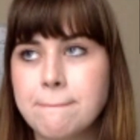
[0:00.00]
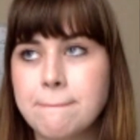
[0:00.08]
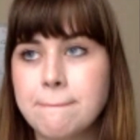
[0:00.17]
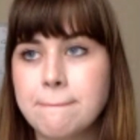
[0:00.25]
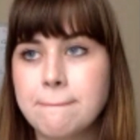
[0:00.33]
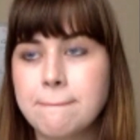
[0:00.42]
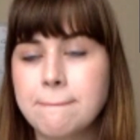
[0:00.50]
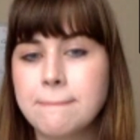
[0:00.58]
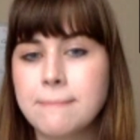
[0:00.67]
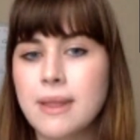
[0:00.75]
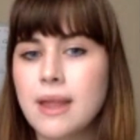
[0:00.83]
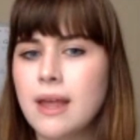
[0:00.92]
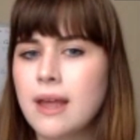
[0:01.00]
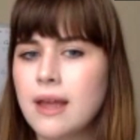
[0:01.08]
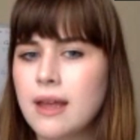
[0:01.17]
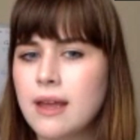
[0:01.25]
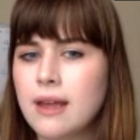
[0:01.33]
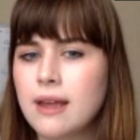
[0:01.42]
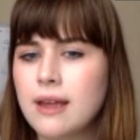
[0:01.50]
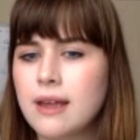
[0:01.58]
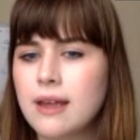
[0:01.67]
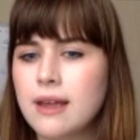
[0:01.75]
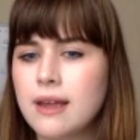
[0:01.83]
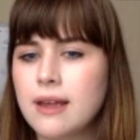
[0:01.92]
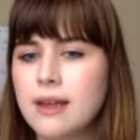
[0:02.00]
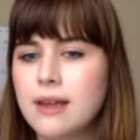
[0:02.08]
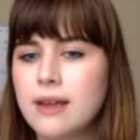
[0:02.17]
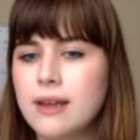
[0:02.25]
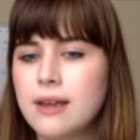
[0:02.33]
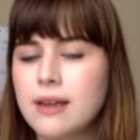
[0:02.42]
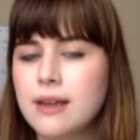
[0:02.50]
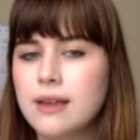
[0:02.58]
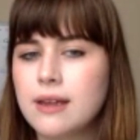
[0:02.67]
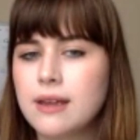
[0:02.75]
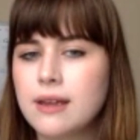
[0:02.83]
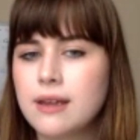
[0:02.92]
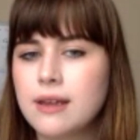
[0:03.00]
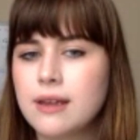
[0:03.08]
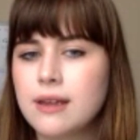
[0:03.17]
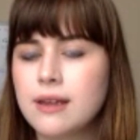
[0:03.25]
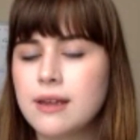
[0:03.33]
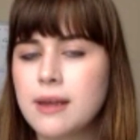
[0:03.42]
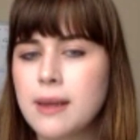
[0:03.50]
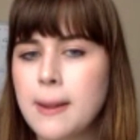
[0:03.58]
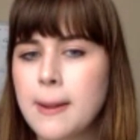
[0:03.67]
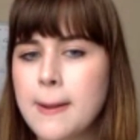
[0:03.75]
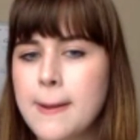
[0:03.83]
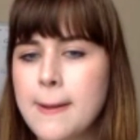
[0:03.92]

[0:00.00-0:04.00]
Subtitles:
(not speaking)